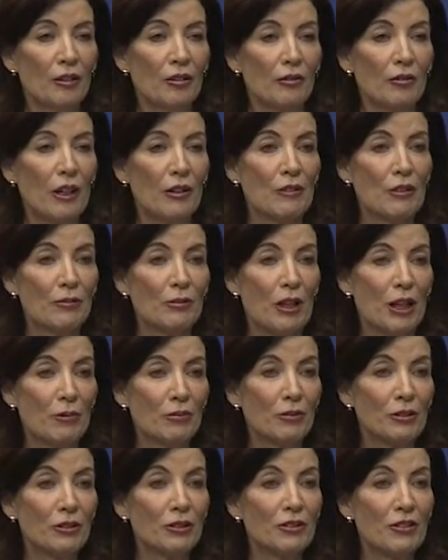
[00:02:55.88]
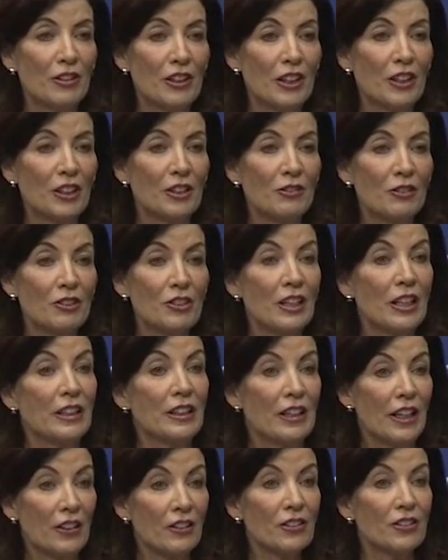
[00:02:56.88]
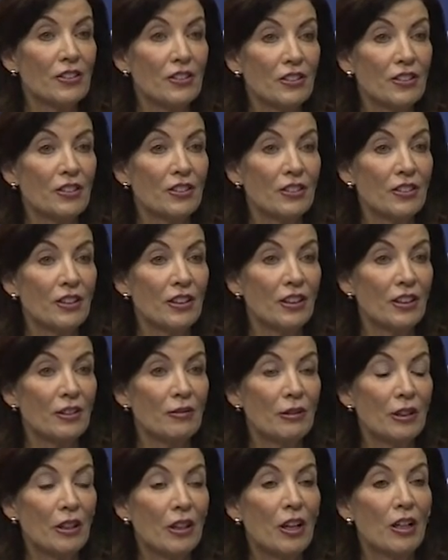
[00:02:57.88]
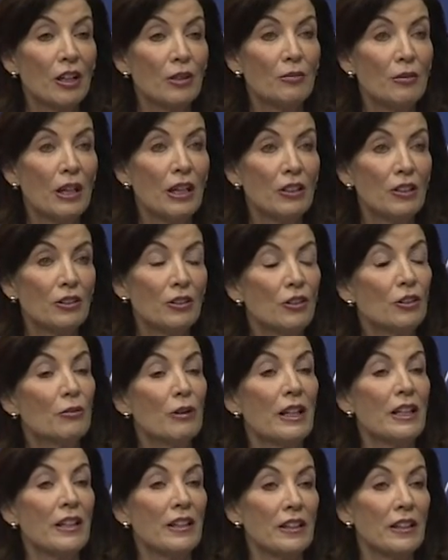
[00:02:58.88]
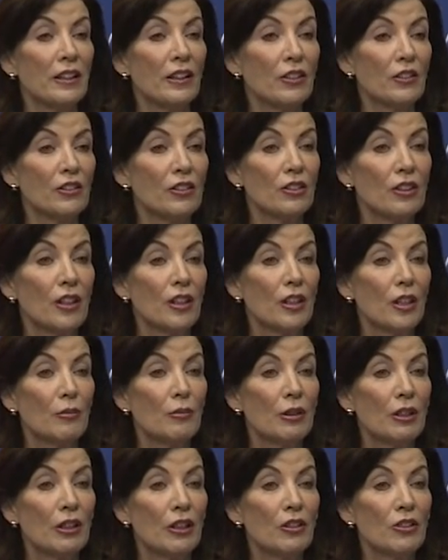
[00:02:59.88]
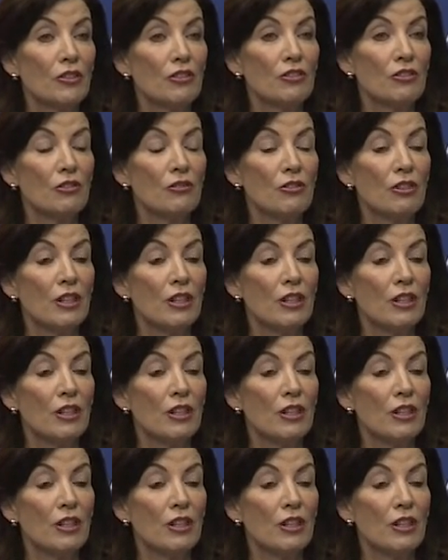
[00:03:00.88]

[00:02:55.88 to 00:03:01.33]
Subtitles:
Reverend Mark Blue, thank you for saying yes. We call upon you to do many things because you're